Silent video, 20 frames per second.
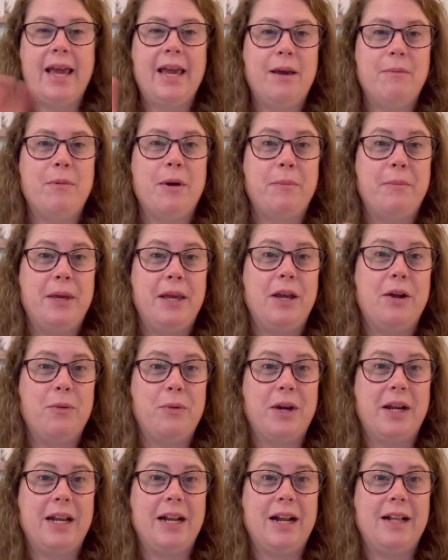am up here
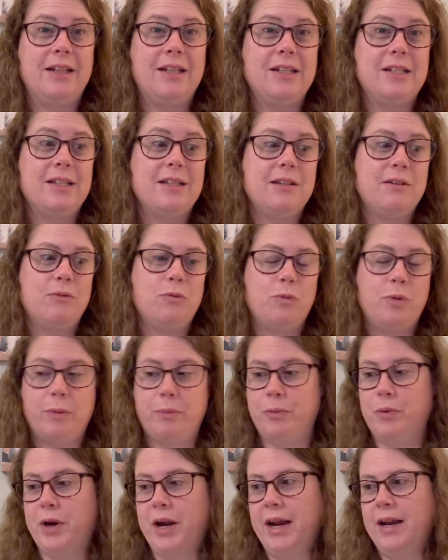working on this
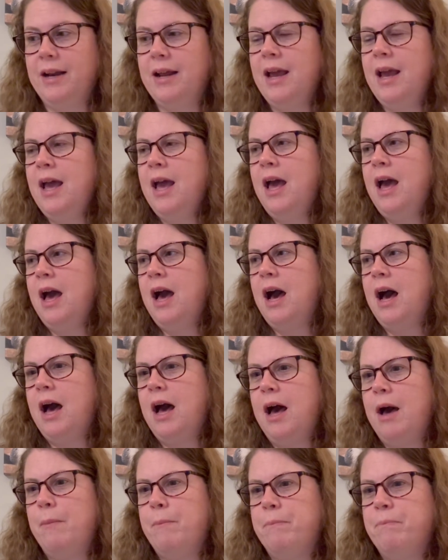WIP parade.
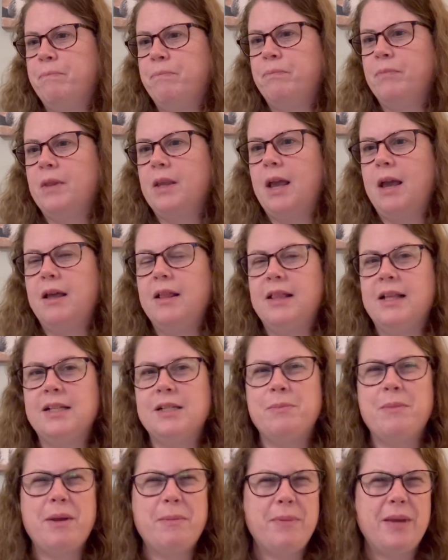
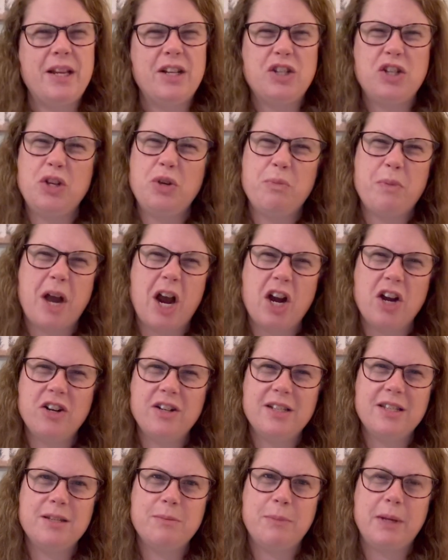This might be in 2
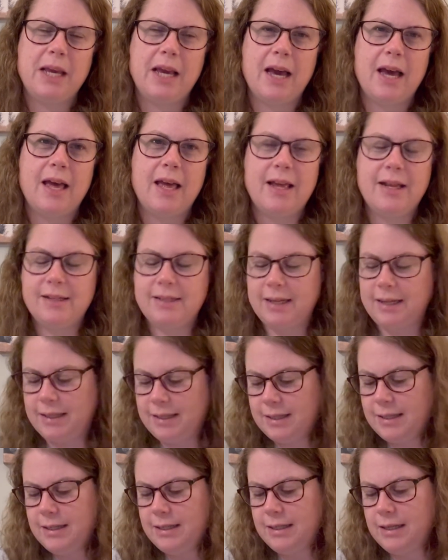parts because
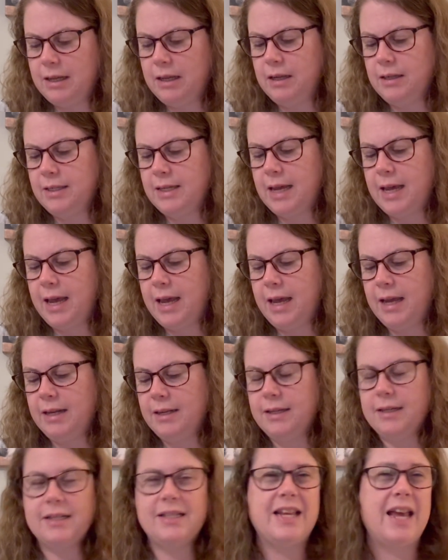it's 10
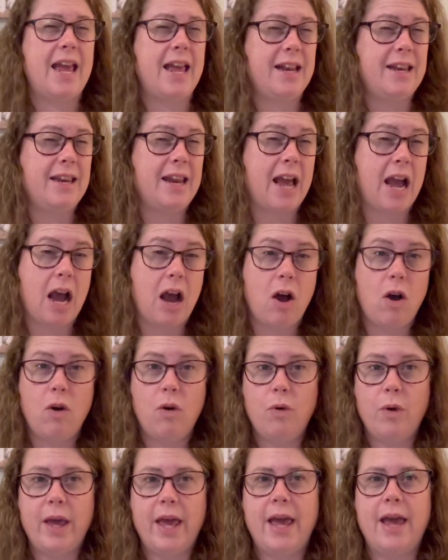to 10
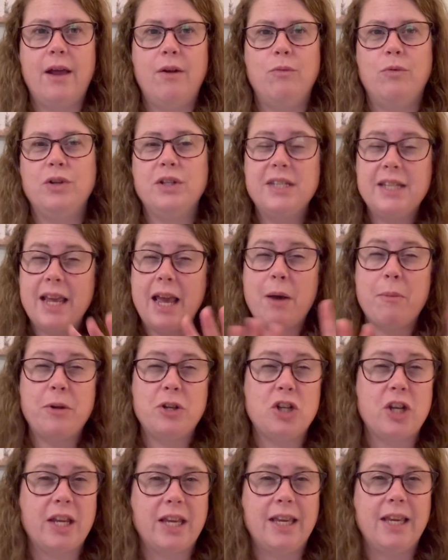now, and we'll see how
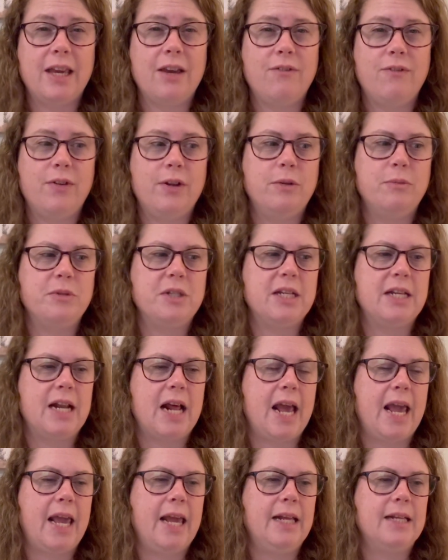much I can get filmed
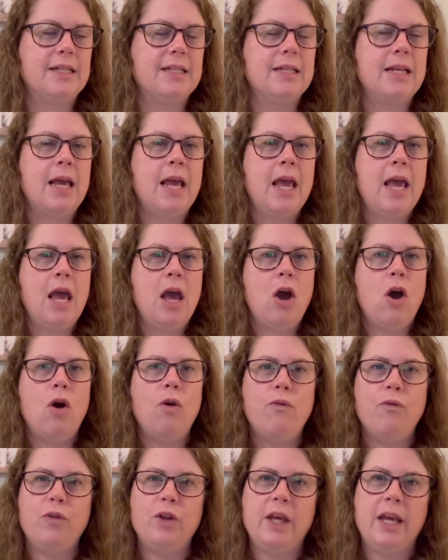tonight.
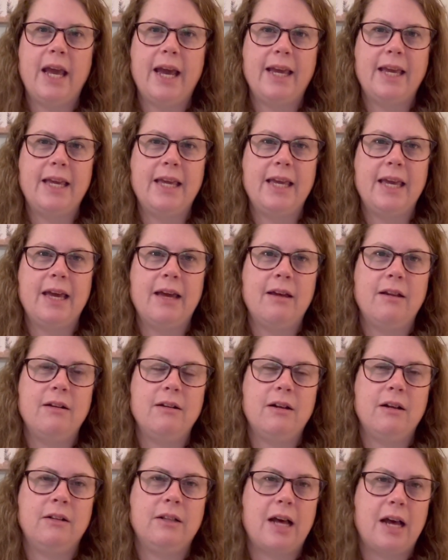Hopefully I can get
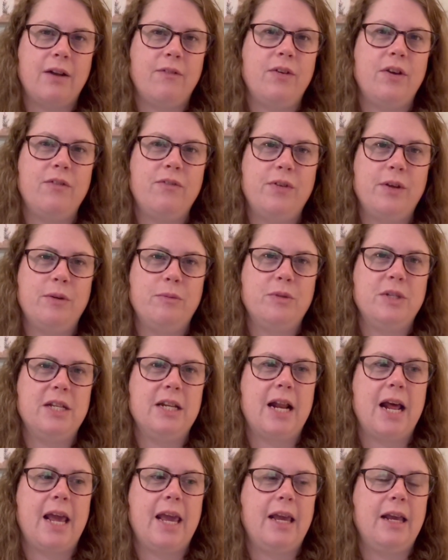a lot of it filmed
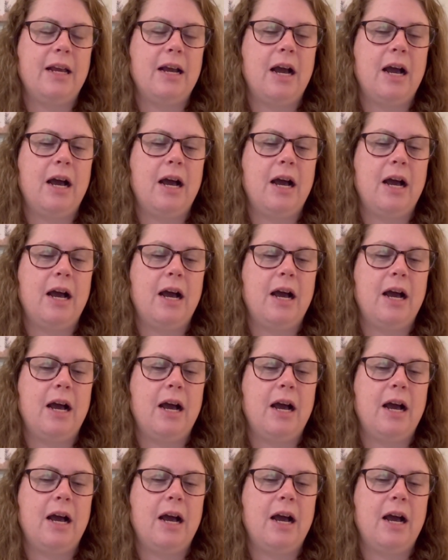tonight,